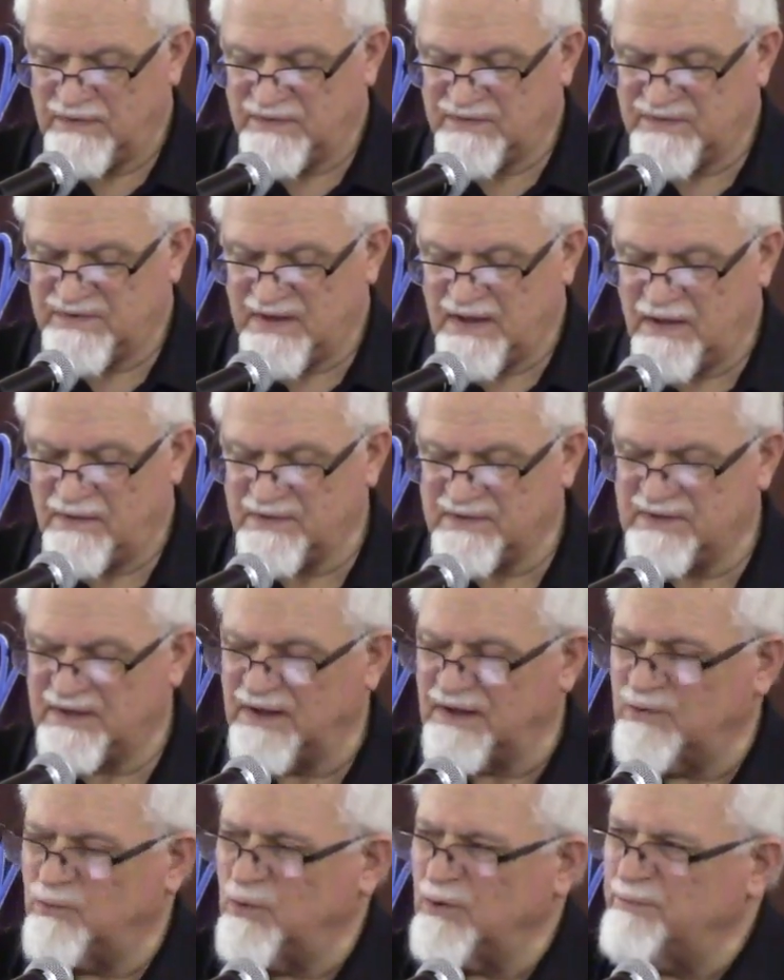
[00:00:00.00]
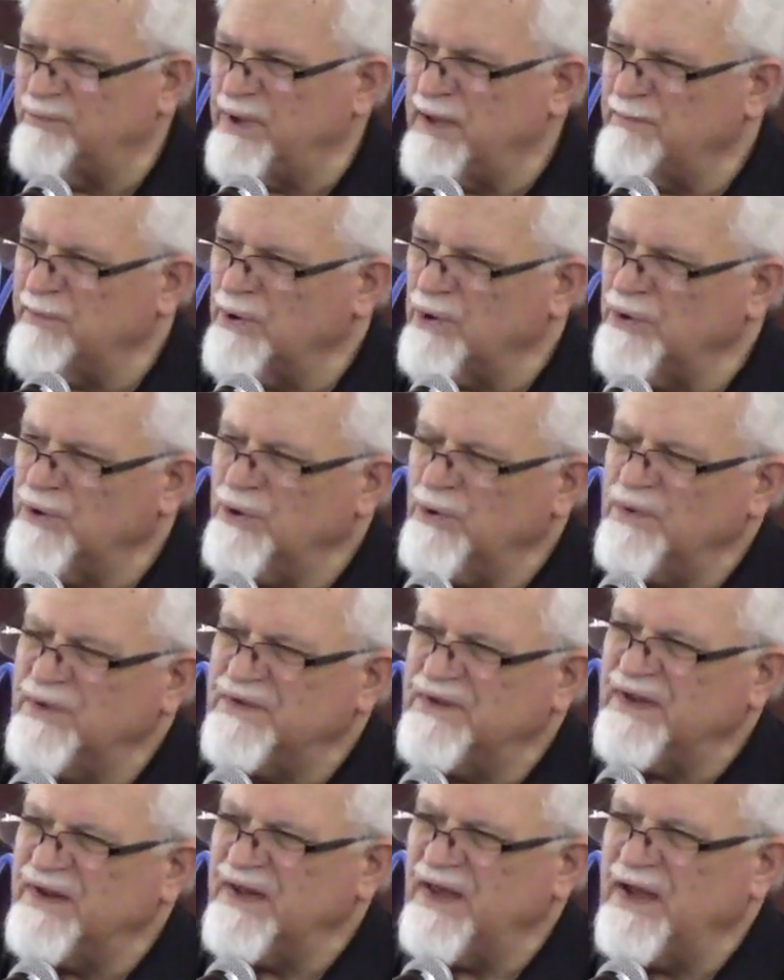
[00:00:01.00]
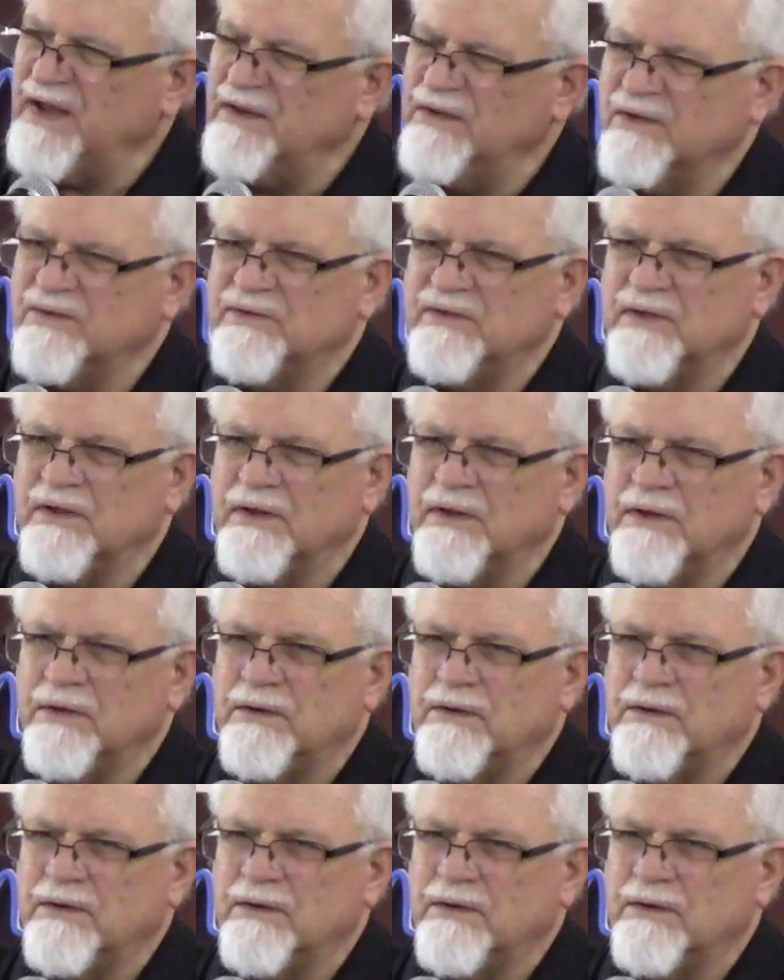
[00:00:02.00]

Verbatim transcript: Sounds like what people are doing today, doesn't it?